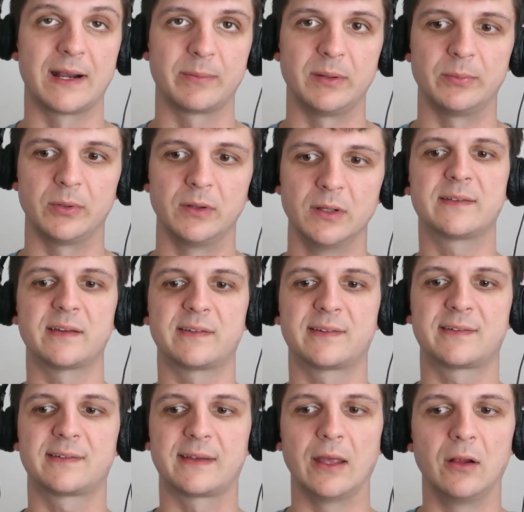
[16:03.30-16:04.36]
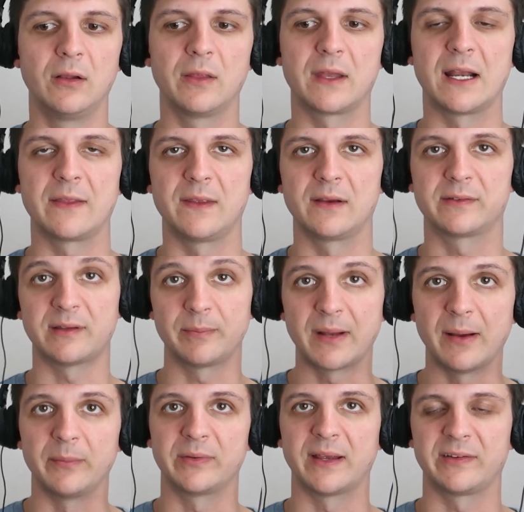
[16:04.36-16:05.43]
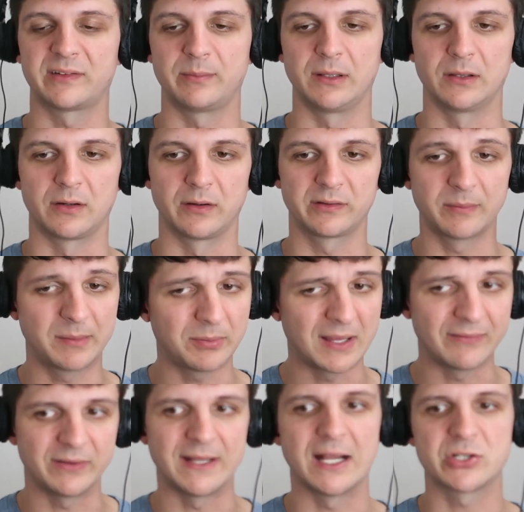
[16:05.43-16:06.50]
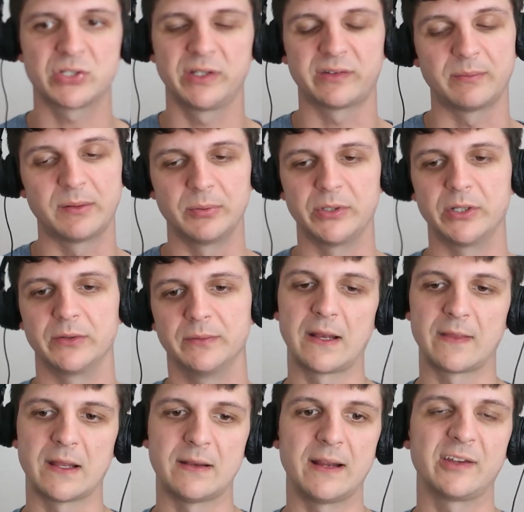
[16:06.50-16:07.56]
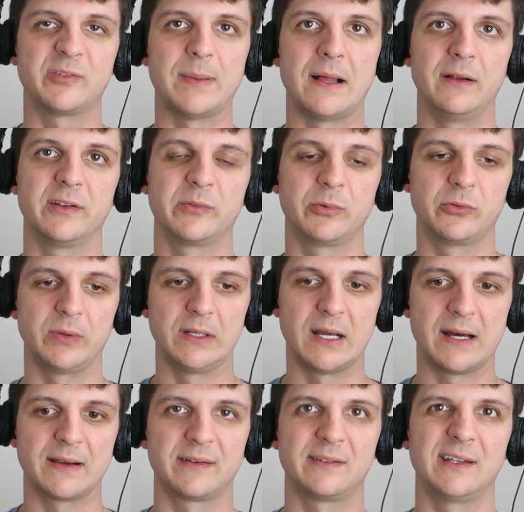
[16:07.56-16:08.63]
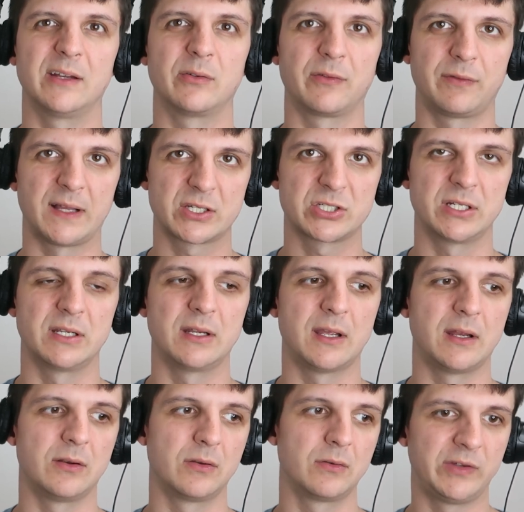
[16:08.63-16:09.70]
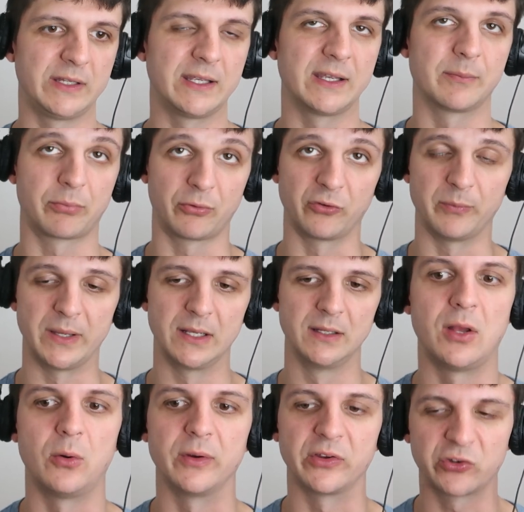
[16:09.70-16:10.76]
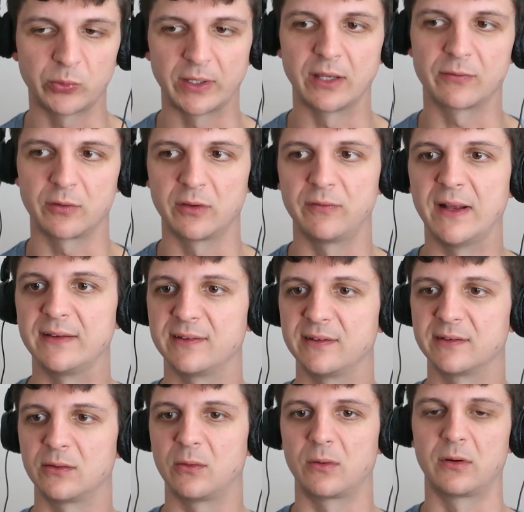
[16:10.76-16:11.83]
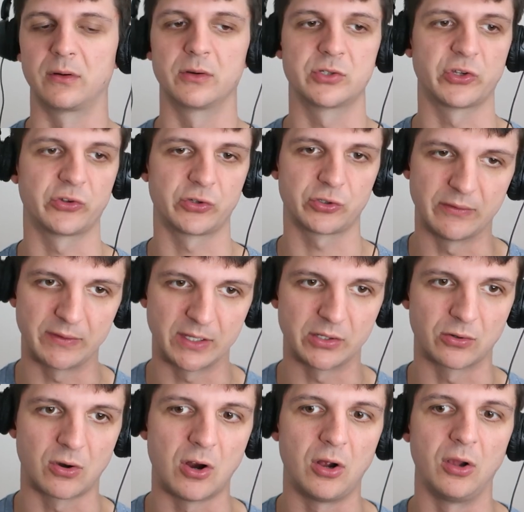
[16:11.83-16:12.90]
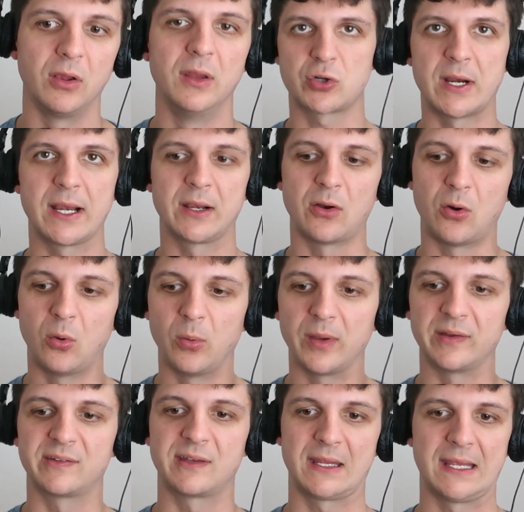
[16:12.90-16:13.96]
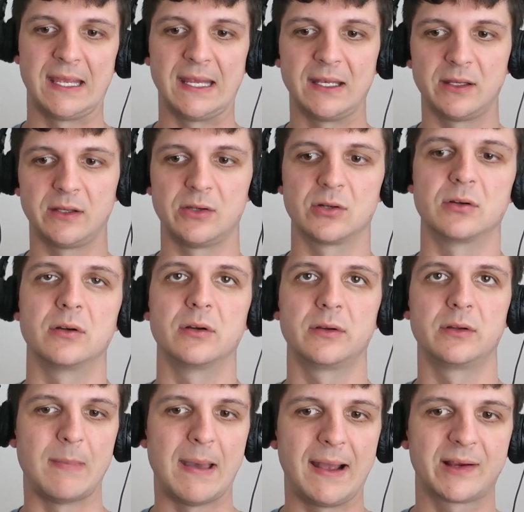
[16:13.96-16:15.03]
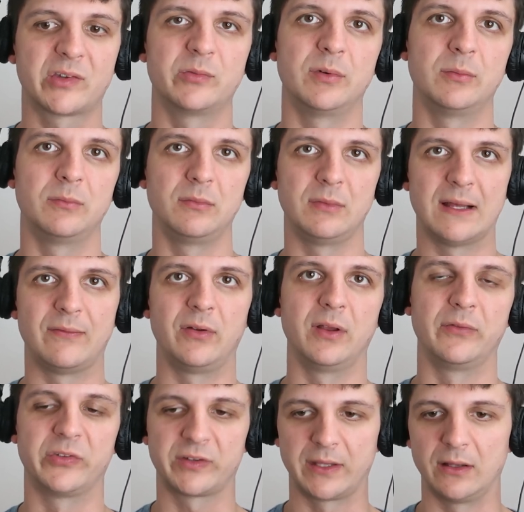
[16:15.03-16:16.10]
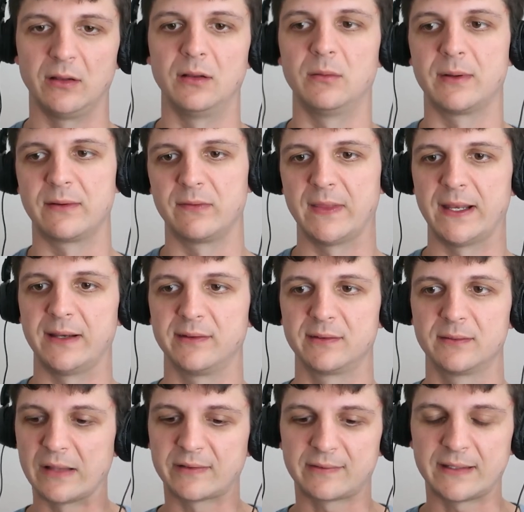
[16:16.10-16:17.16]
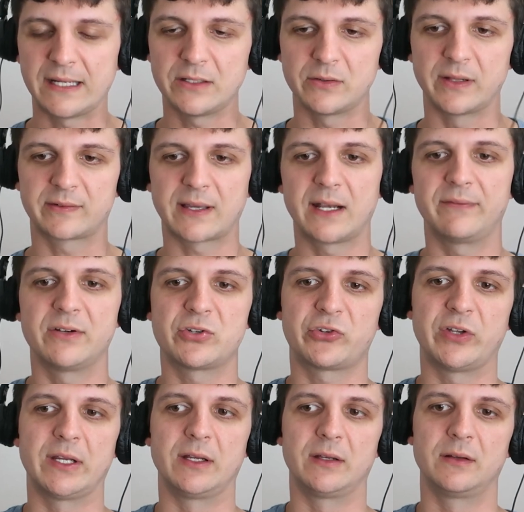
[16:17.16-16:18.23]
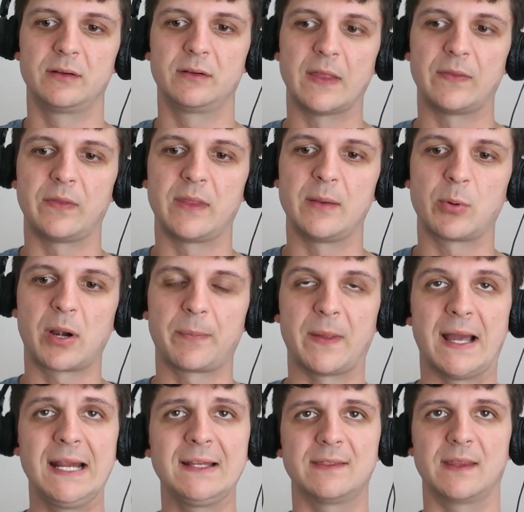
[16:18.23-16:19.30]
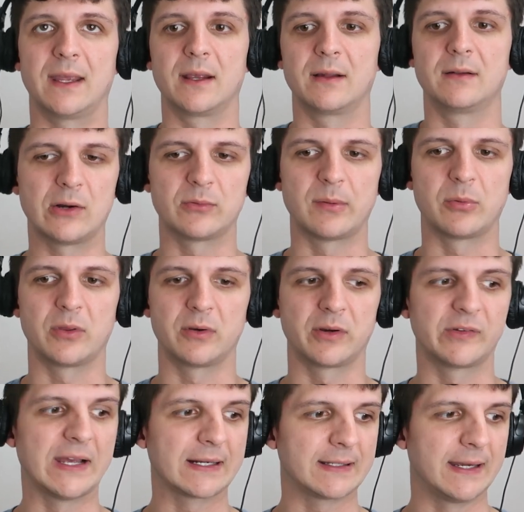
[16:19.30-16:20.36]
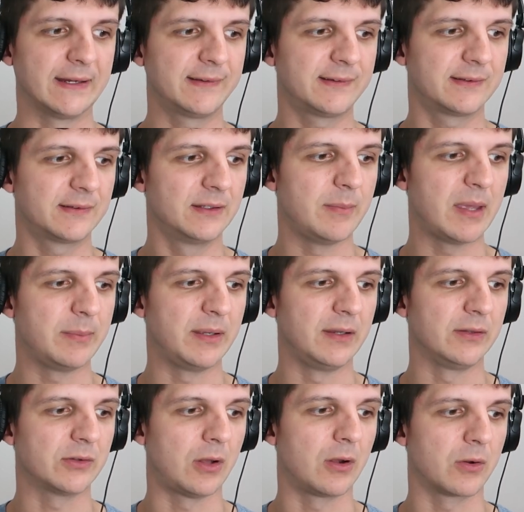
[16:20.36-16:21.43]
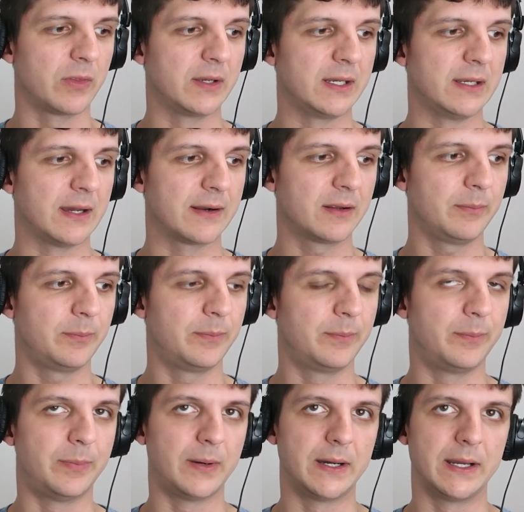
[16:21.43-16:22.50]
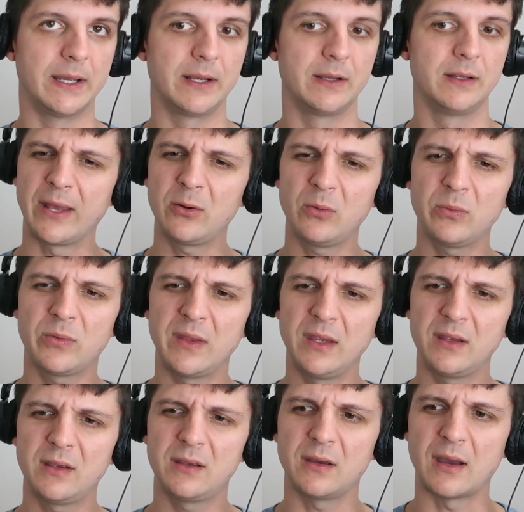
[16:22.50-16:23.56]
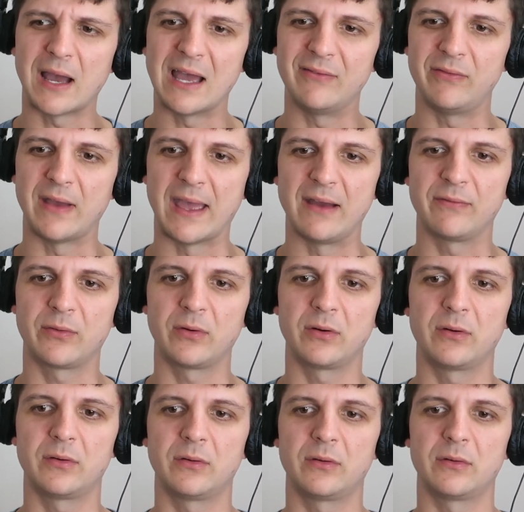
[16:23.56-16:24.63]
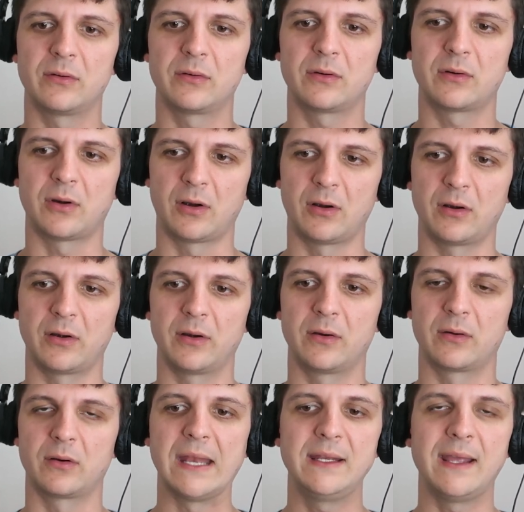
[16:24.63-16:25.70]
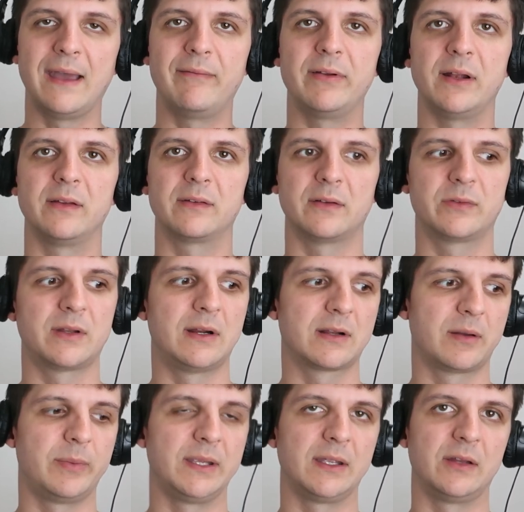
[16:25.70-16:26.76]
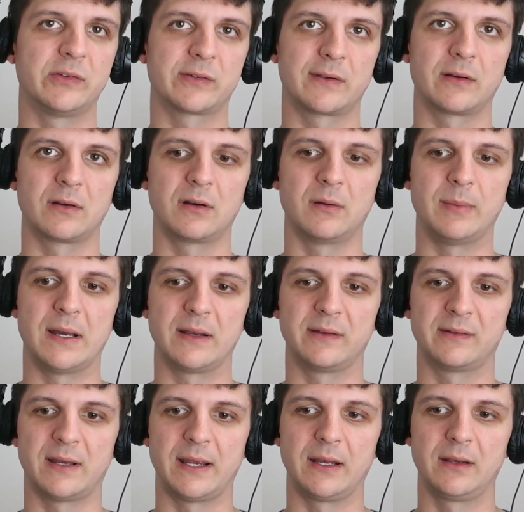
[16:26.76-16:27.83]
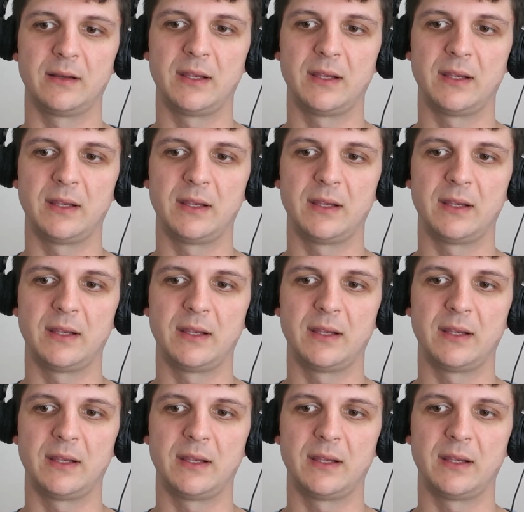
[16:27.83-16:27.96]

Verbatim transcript: a lot of people. It's a skill that I think sometimes has to be learned. Some people have it naturally, some people don't. Getting that nice balance between honesty and reflection and seeking improvement while always swinging for the fences or just giving it your all, trying to always hit your maximum level of skill, whatever that is. As a side note, it's kind of interesting that he brought up the height thing. I don't remember their exact heights. He may be taller than Hinata, but I don't think I've ever heard any evidence of Tanaka being insecure about his height.